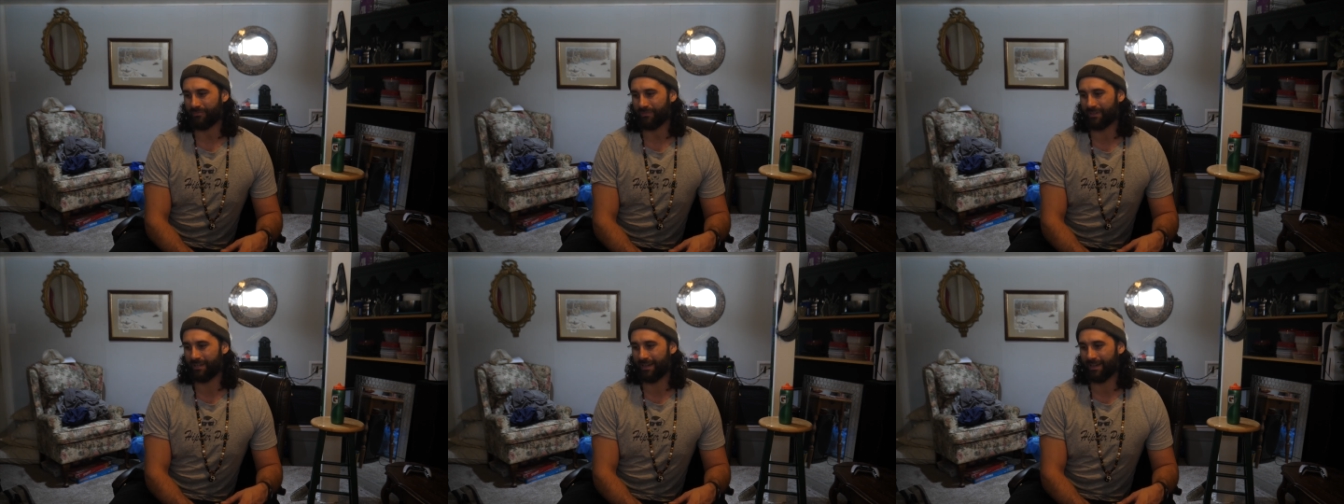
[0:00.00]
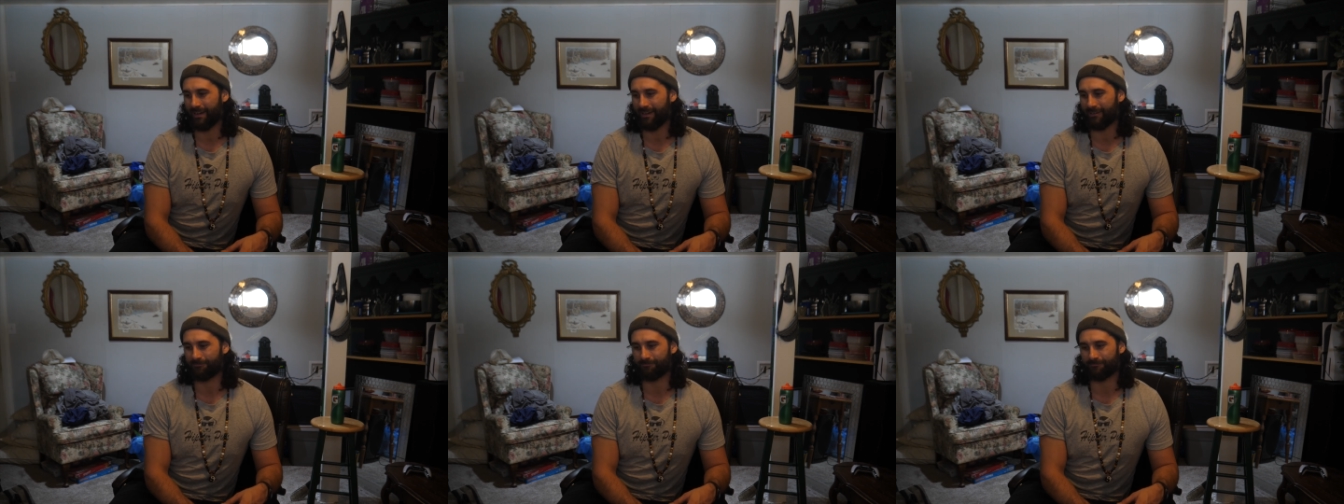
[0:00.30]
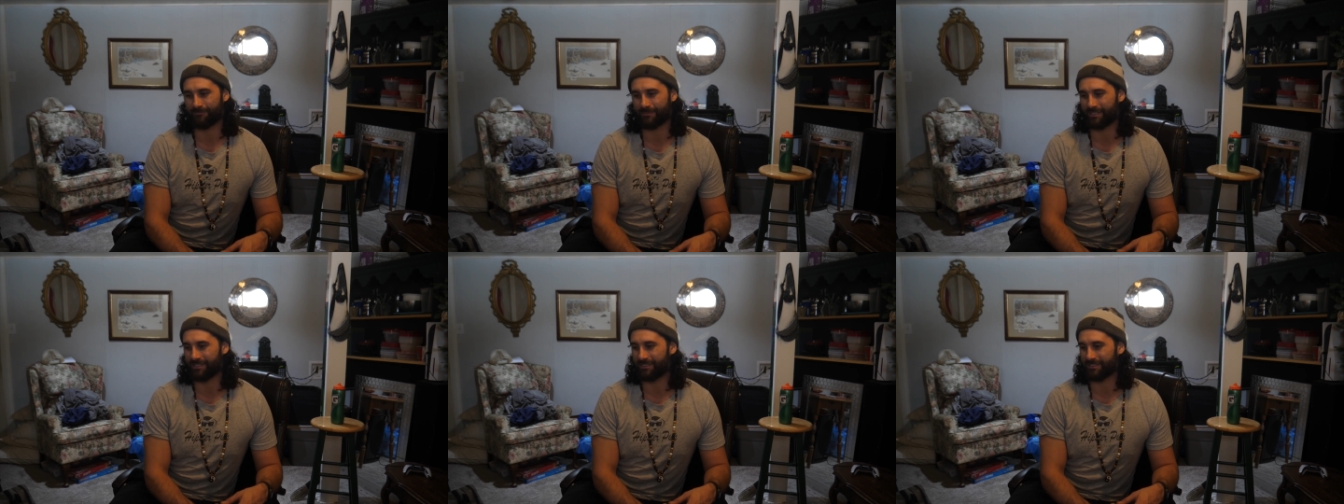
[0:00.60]
yeah,
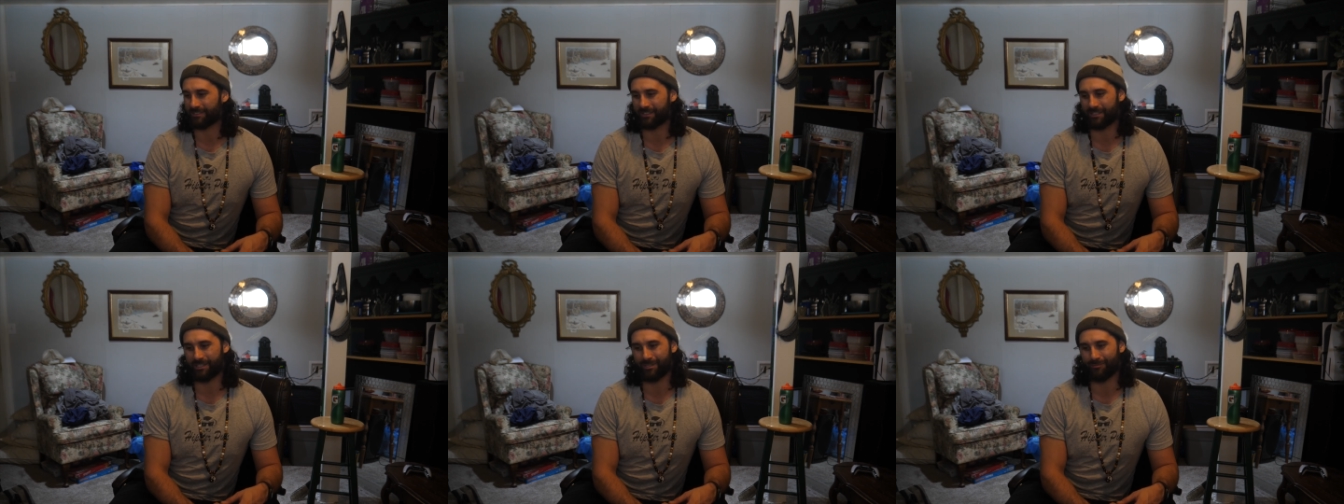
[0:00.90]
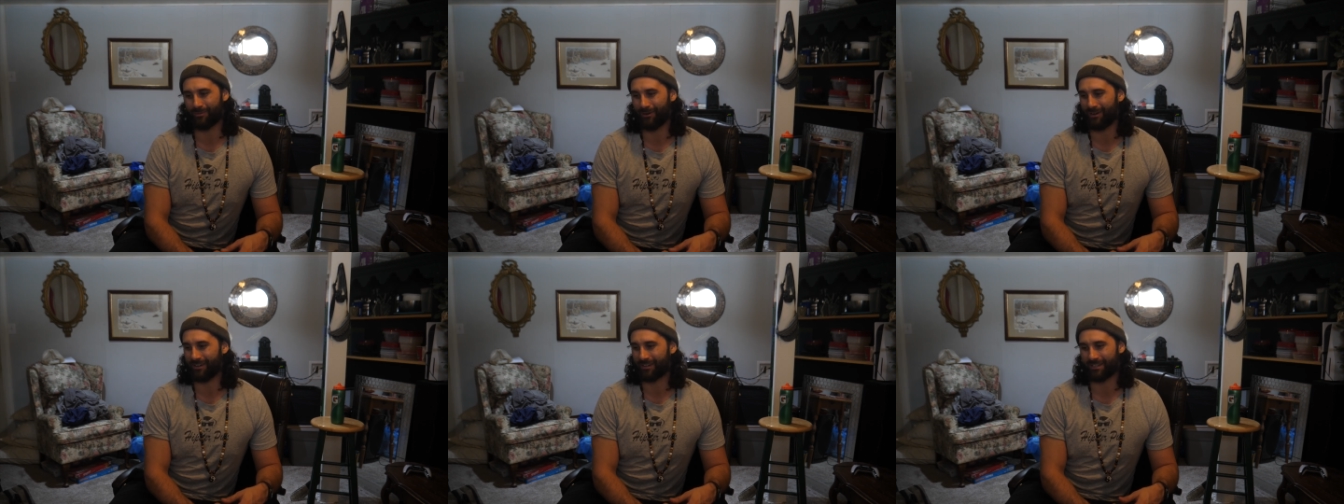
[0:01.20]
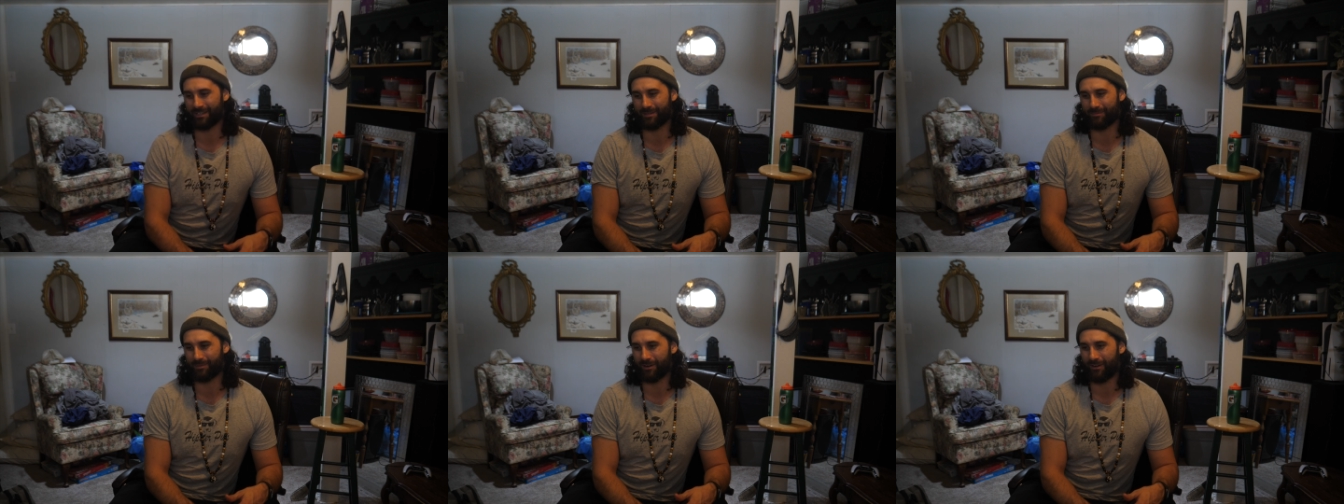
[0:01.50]
just keep on
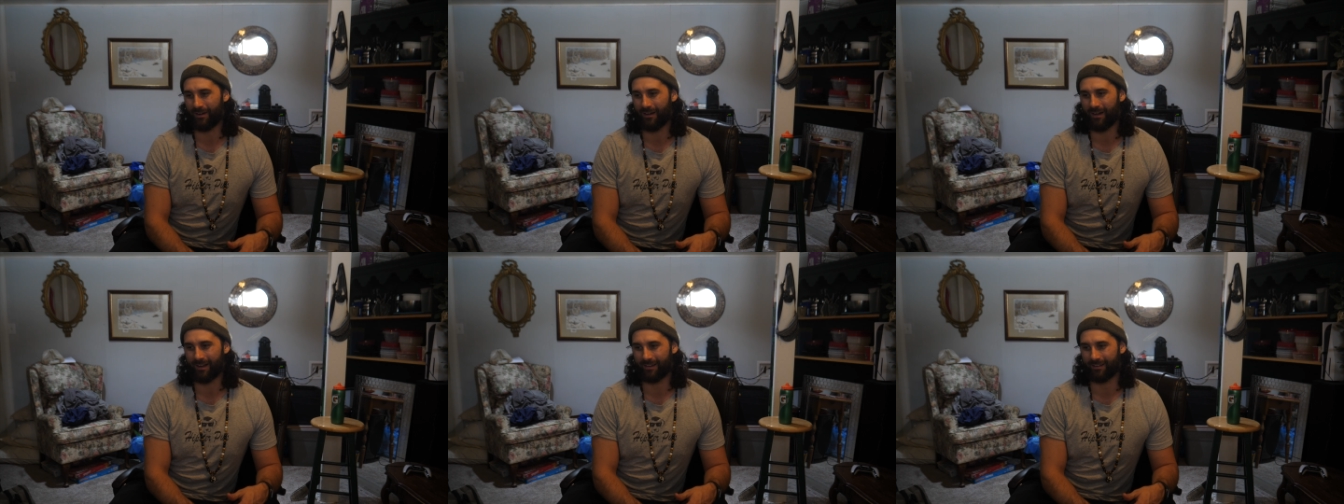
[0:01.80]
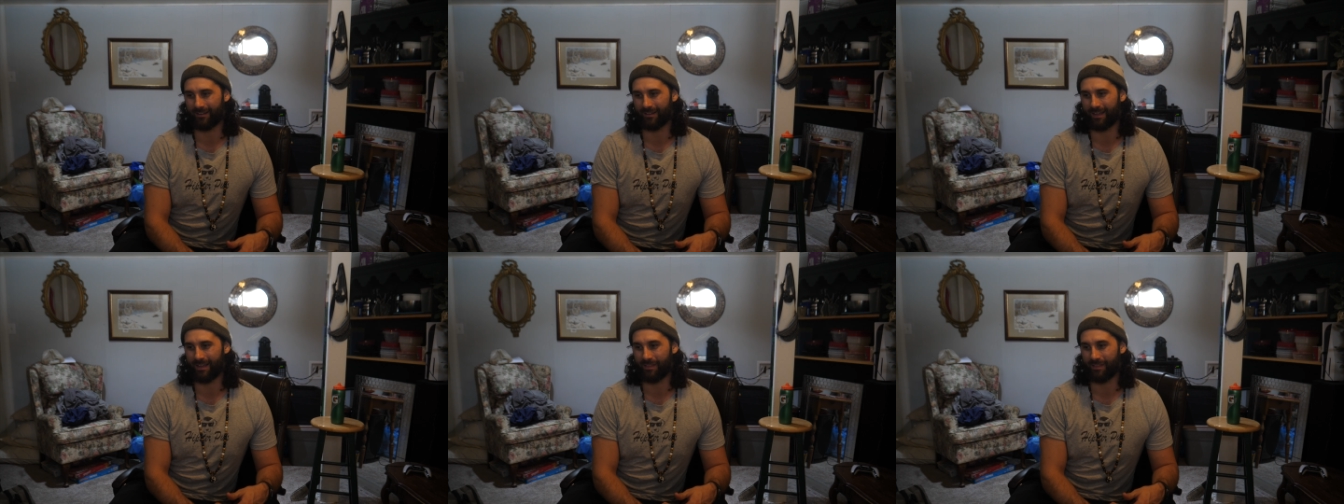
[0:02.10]
keeping on.